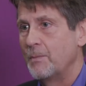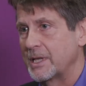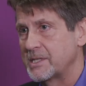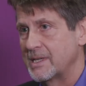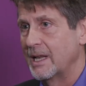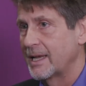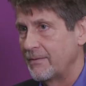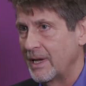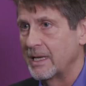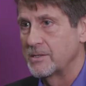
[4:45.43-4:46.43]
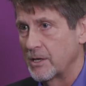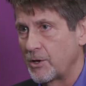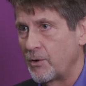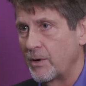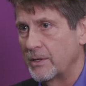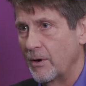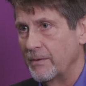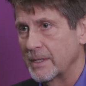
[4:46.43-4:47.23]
but still giving the security of